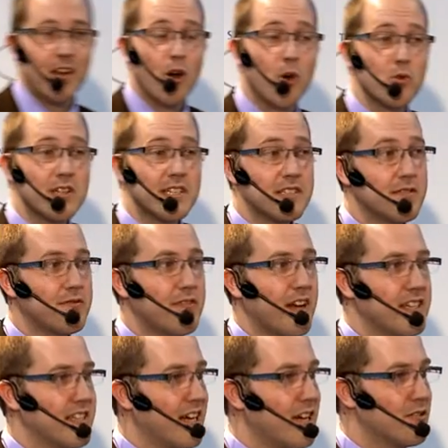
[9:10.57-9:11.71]
only to
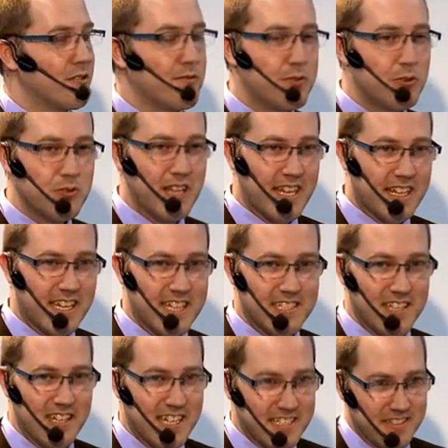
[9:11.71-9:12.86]
find out a few decades
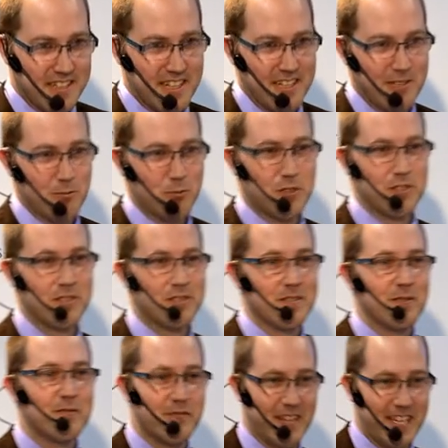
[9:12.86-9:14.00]
later that it was
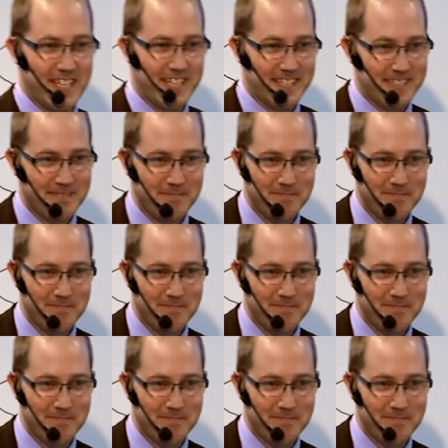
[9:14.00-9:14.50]
fake.